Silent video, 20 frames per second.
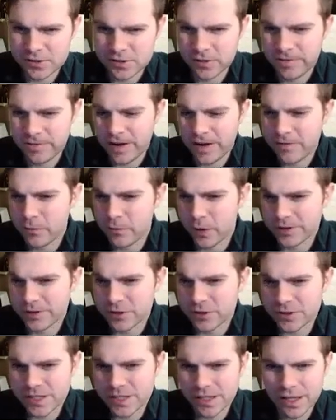So 5
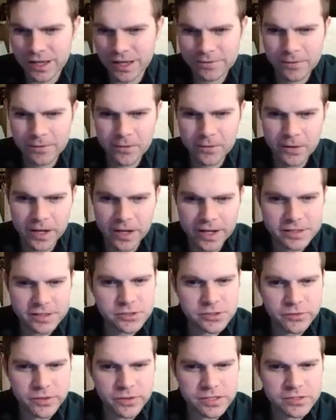questions I'd like for you to
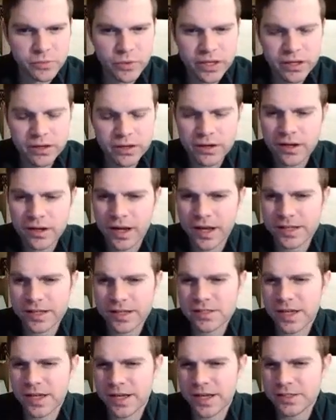answer this week
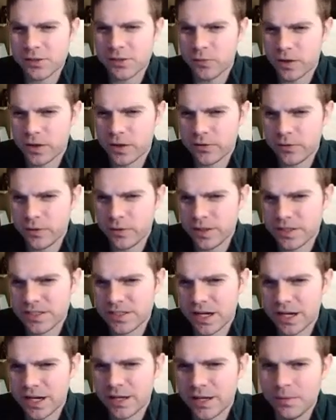as you work through this
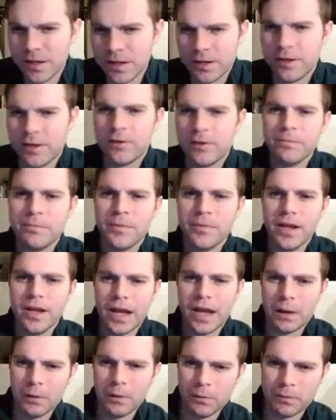document here.
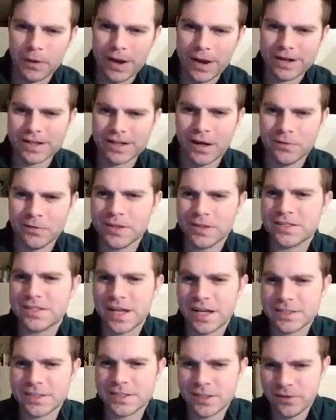I will break down this
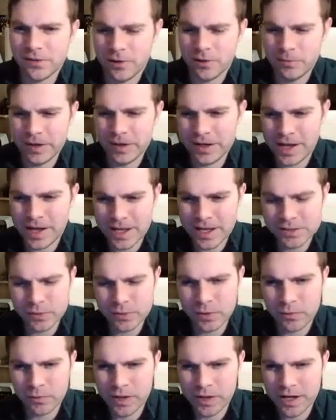text a little bit as
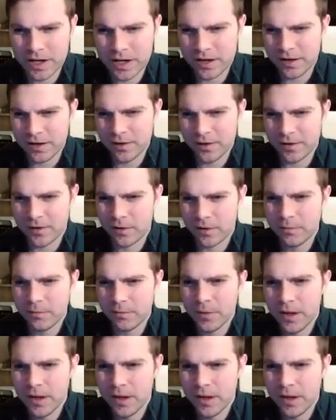we read it here.